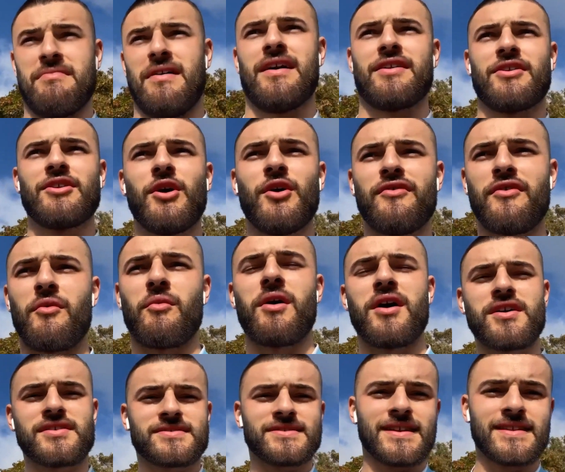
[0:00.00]
I don't know if it
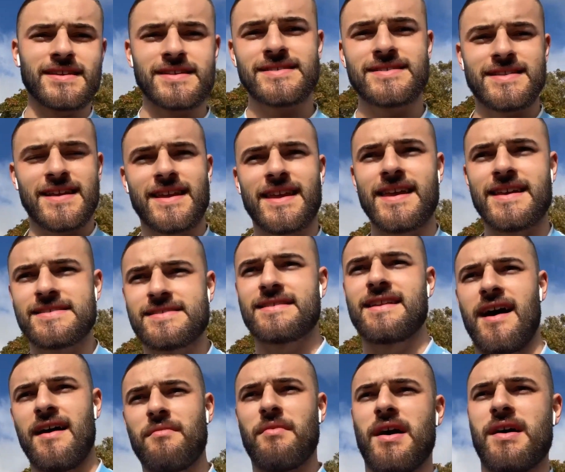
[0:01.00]
works like this, to
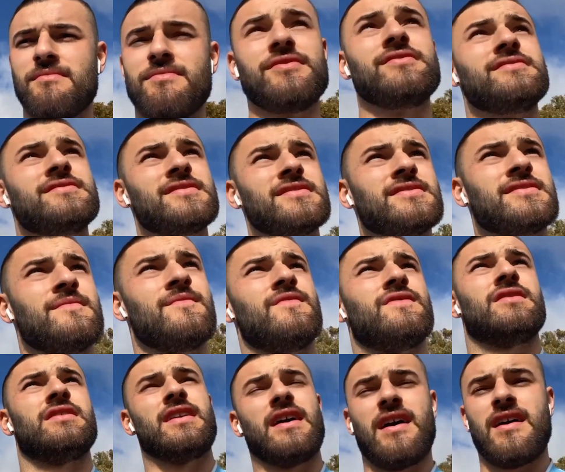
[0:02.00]
kickstart my immune system
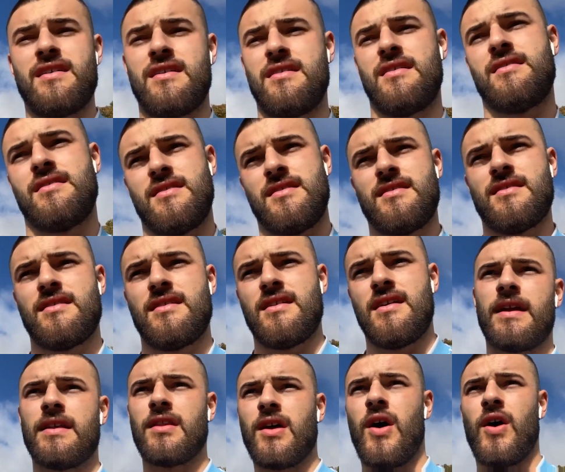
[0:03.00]
for the day
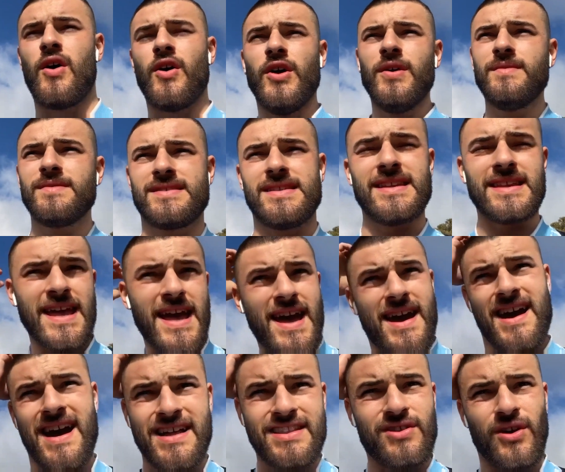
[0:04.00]
in the hopes that,
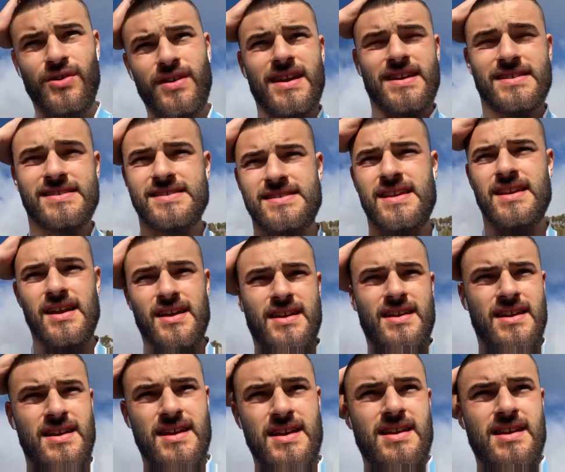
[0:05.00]
yeah, I don't get sick.